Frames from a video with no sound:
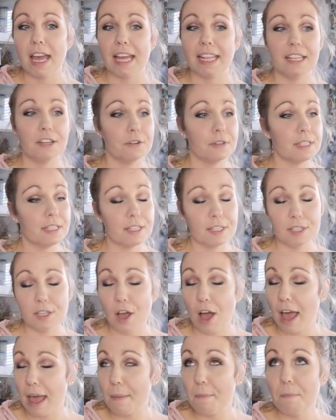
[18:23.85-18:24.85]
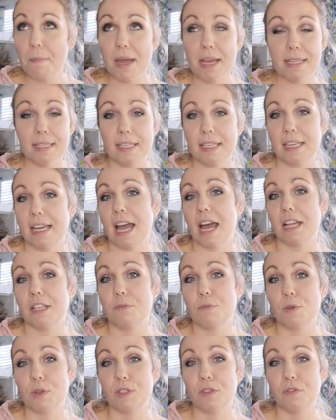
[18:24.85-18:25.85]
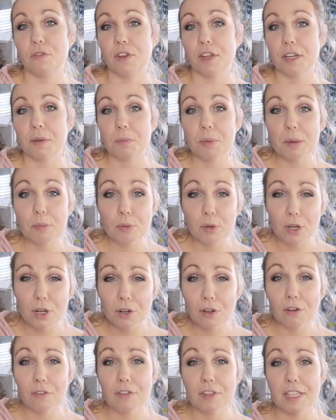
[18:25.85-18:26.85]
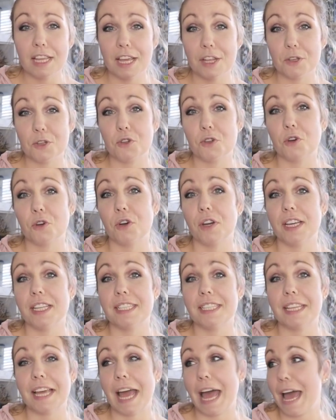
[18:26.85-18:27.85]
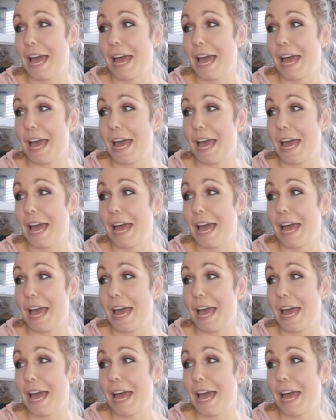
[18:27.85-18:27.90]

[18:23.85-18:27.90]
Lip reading: There is this amazing atmosphere. People love it, enjoy it.